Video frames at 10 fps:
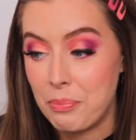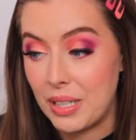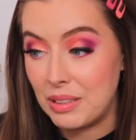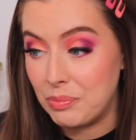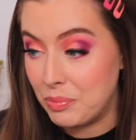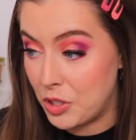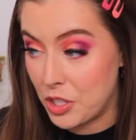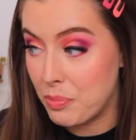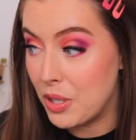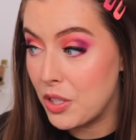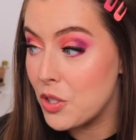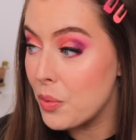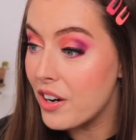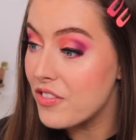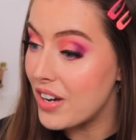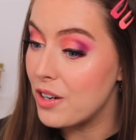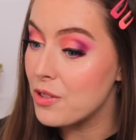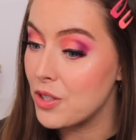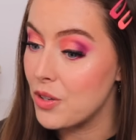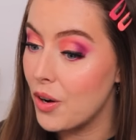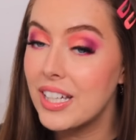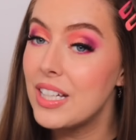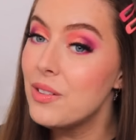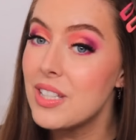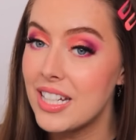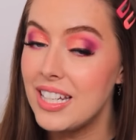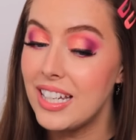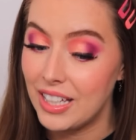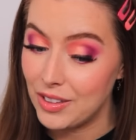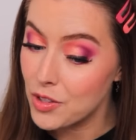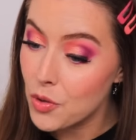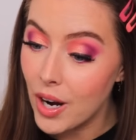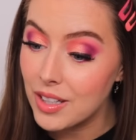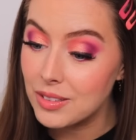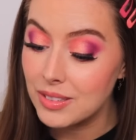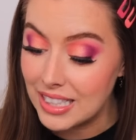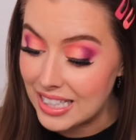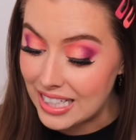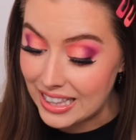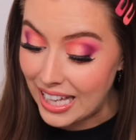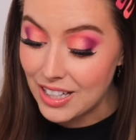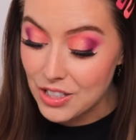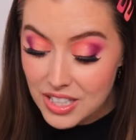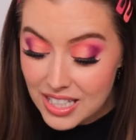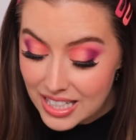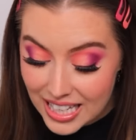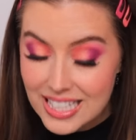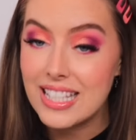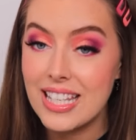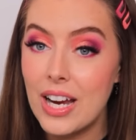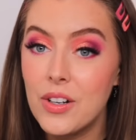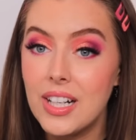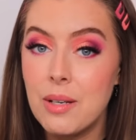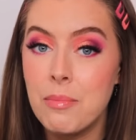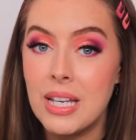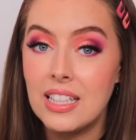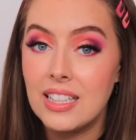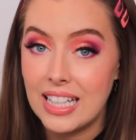But just because you are found not guilty in a trial that doesn't necessarily mean